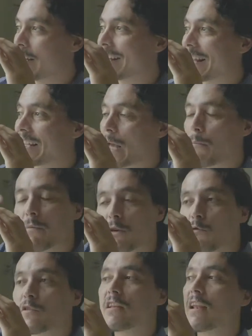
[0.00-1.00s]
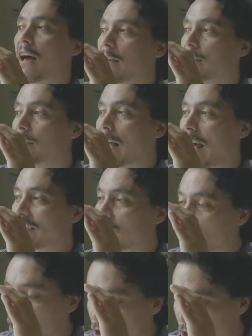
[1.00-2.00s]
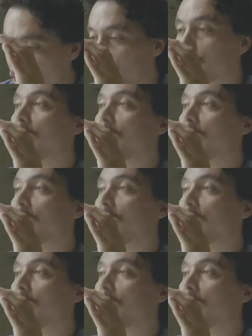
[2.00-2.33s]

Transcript: that can be utilized as a shared